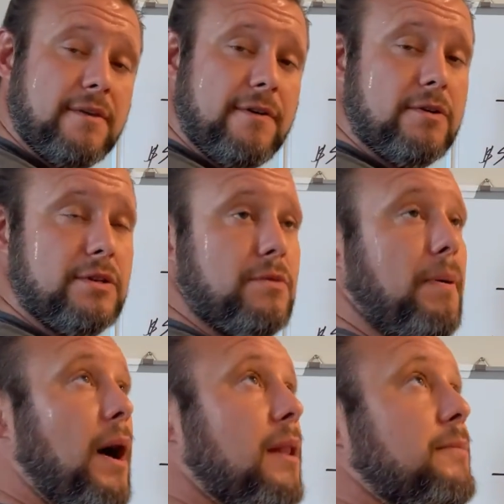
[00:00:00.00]
if I were to do
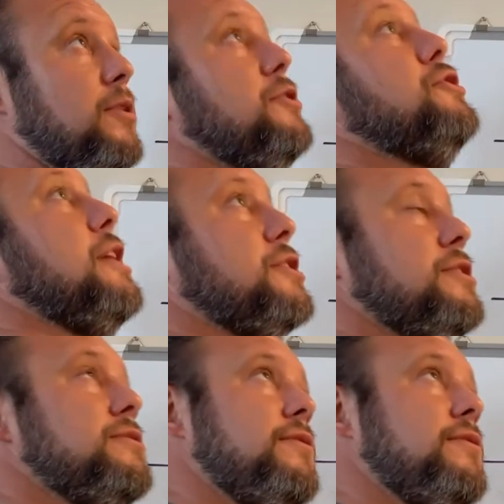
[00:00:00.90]
polymer injections,